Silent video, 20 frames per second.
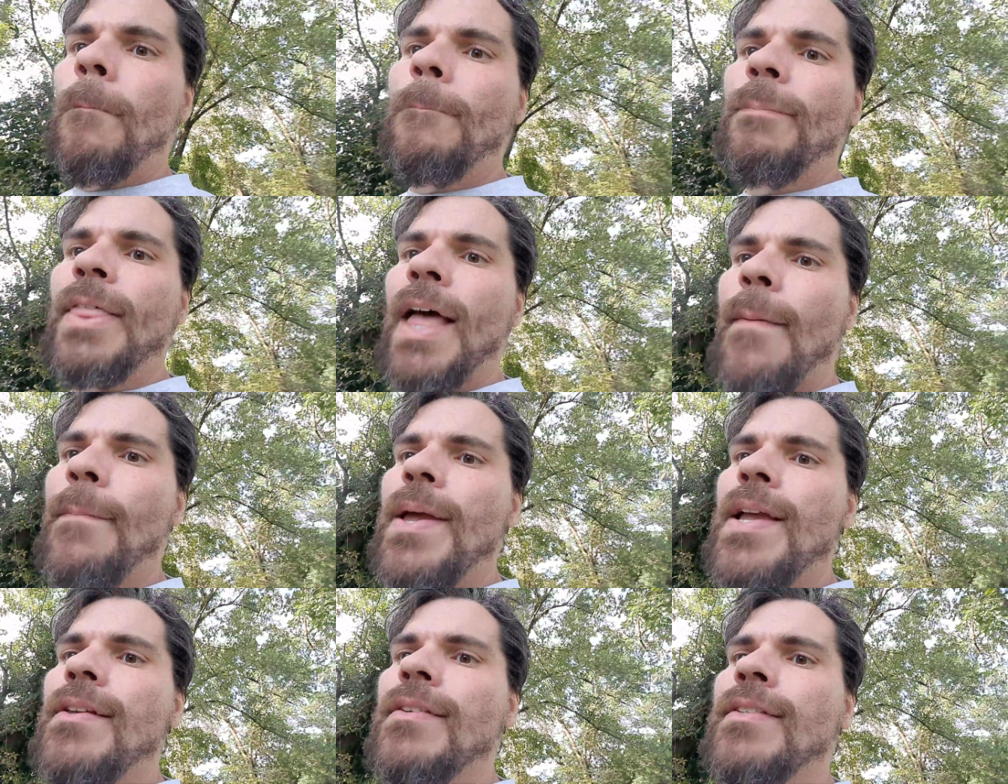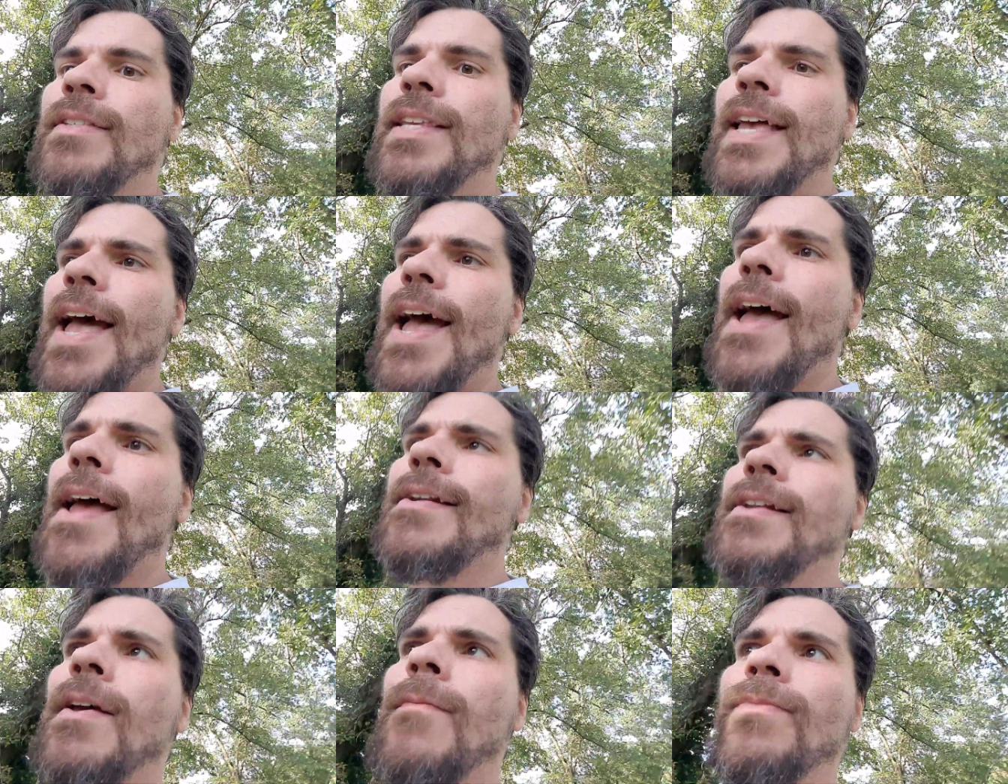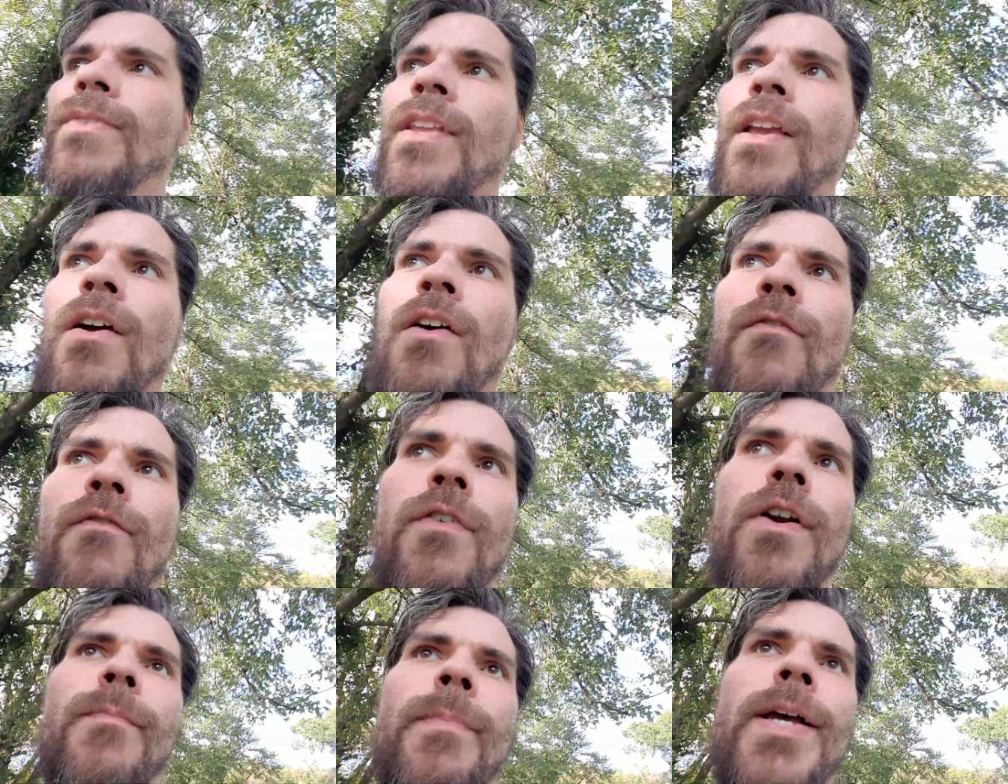That being said,
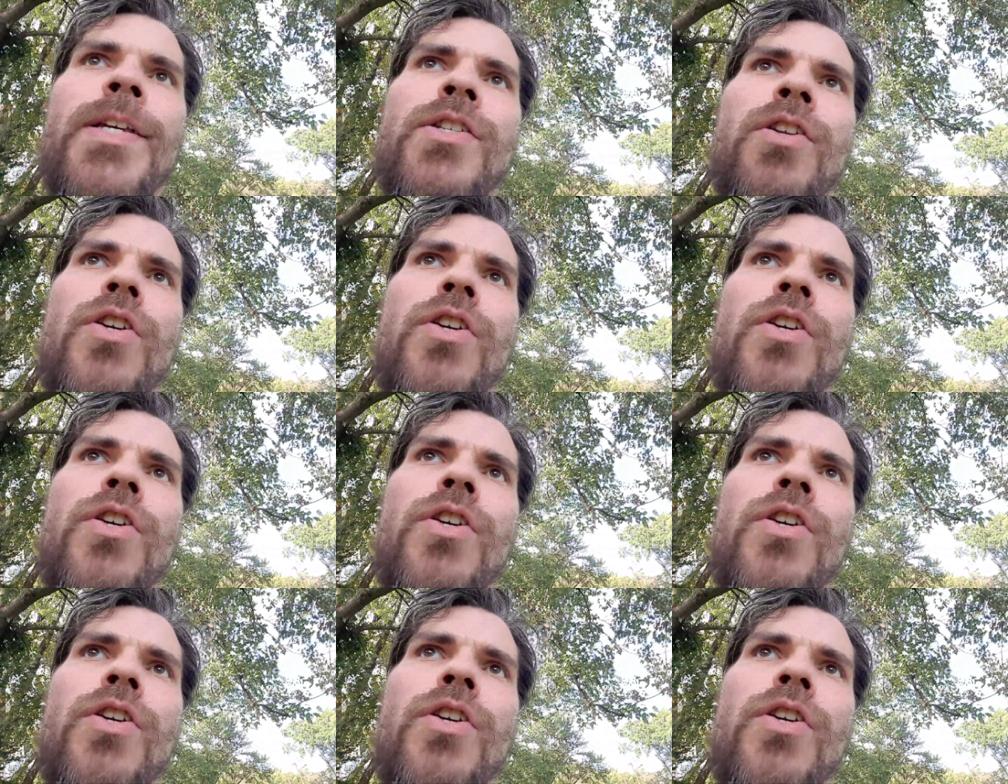for the best